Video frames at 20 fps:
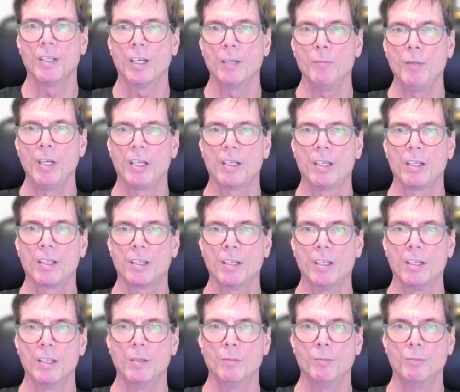I make
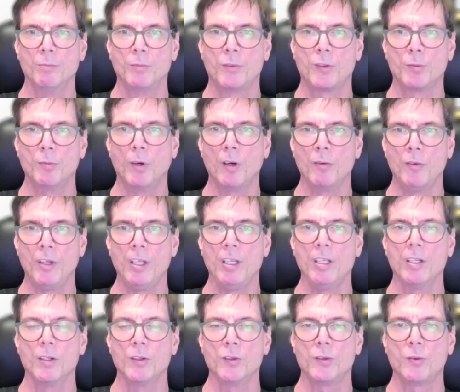small
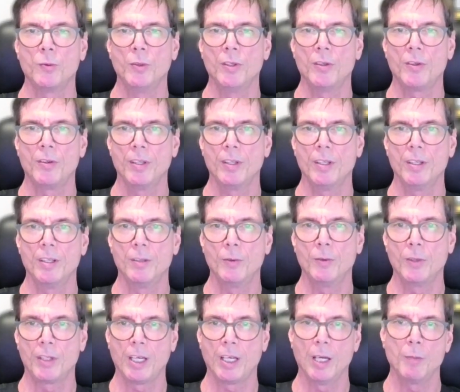videos with
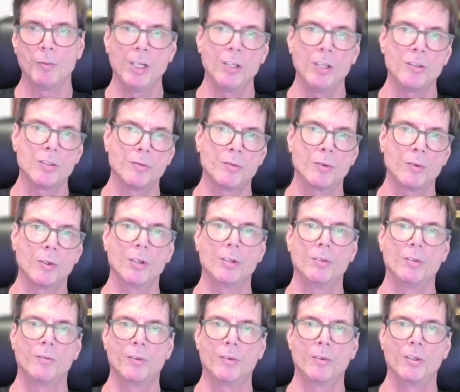Camtasia
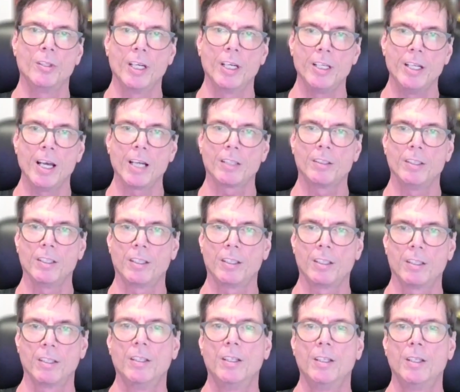for didactic
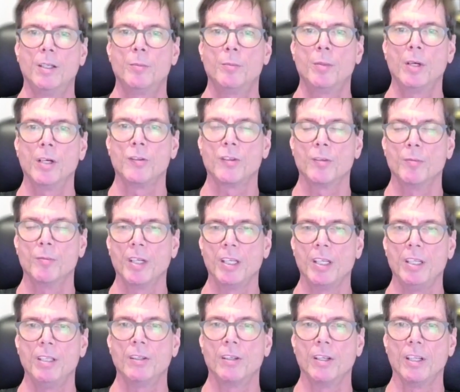parts of my
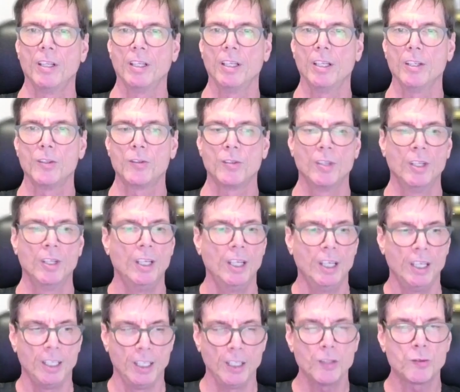e-learning, and it's
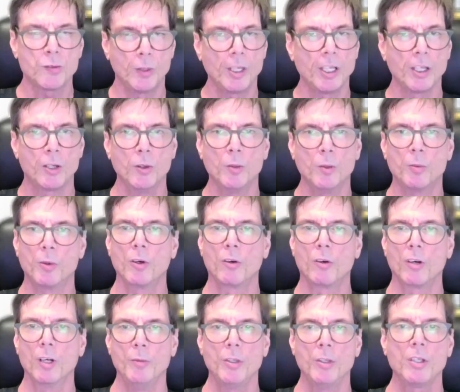a really cool
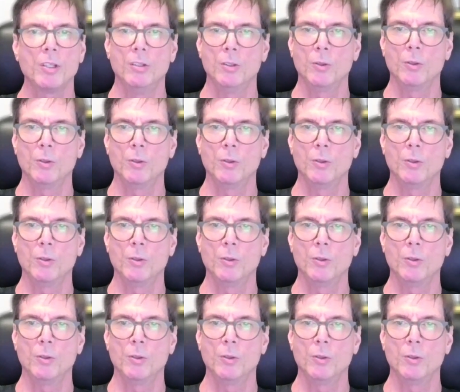program. You can do a